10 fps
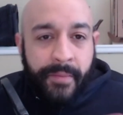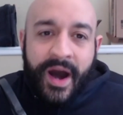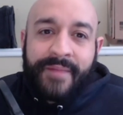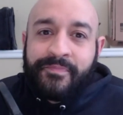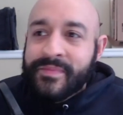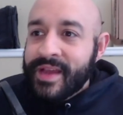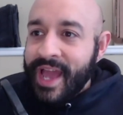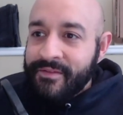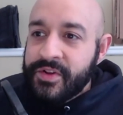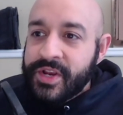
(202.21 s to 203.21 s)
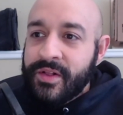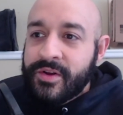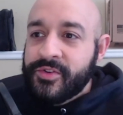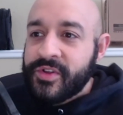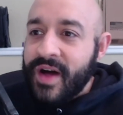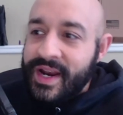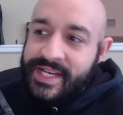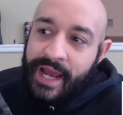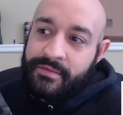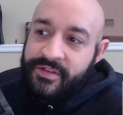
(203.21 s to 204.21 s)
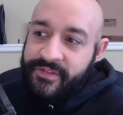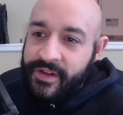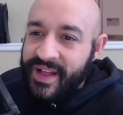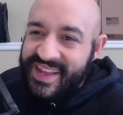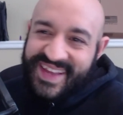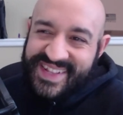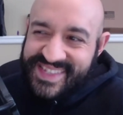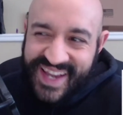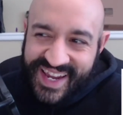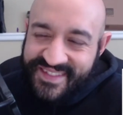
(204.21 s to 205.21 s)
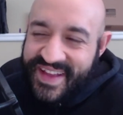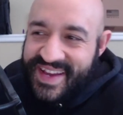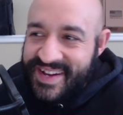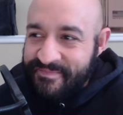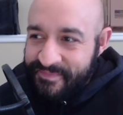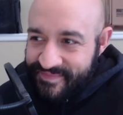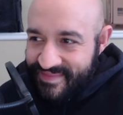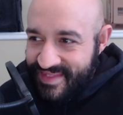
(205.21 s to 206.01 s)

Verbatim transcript: but evangelicals a lot of times feel like that's kind of like a